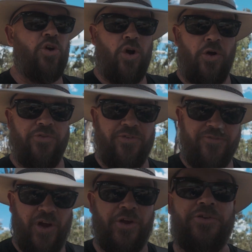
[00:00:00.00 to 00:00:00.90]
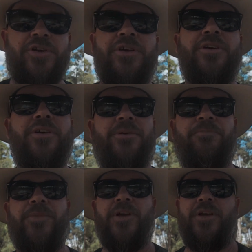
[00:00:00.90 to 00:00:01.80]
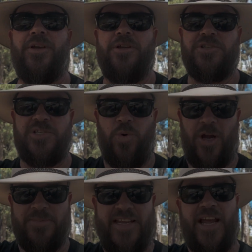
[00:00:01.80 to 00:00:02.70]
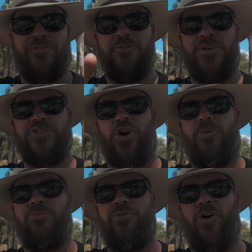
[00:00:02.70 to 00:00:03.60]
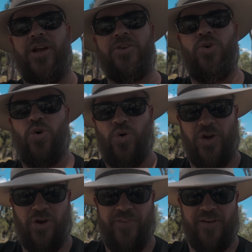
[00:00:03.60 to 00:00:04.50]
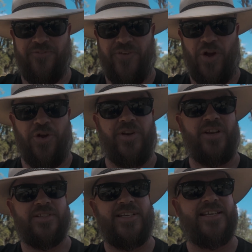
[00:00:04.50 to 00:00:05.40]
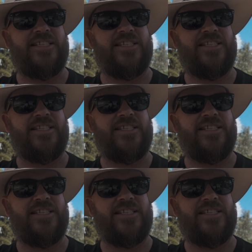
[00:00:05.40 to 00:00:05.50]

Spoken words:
you're on the phone, swipe down from the top right corner on that phone and it'll say